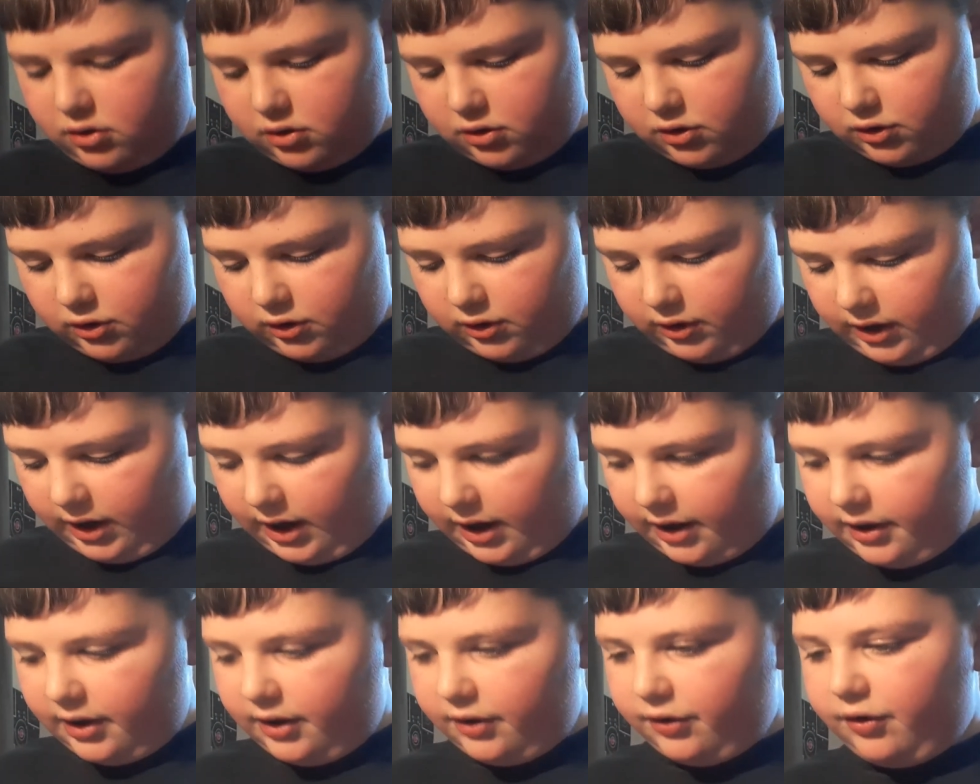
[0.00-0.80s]
So,
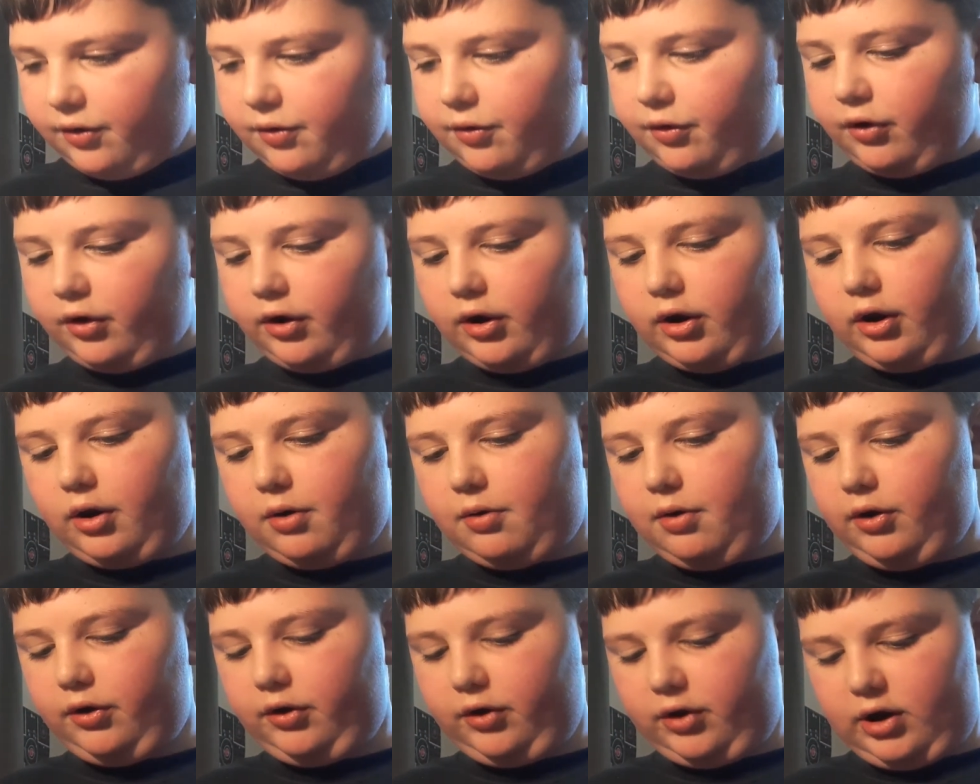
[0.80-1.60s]
yeah, these two are just gonna
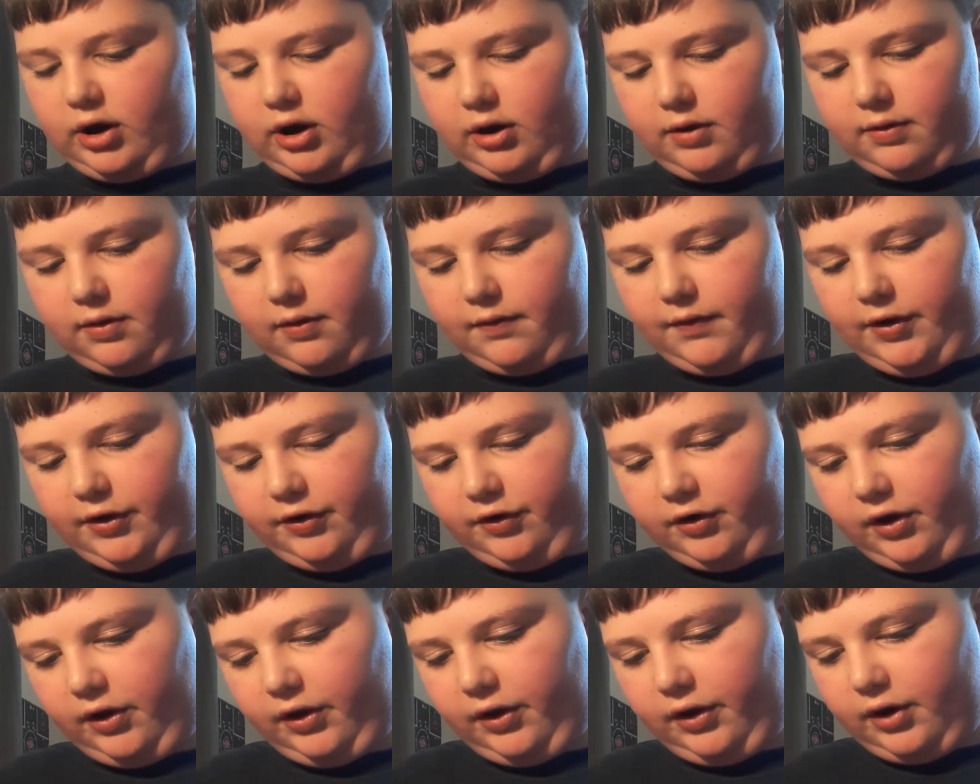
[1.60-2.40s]
go on top of
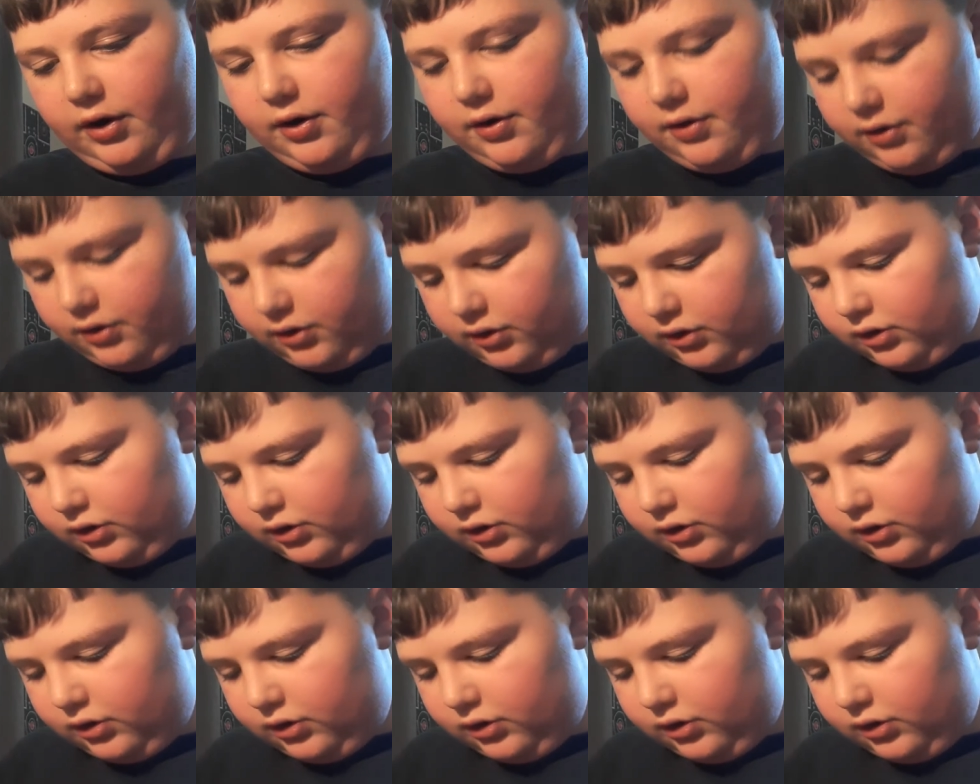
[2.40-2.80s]
each other.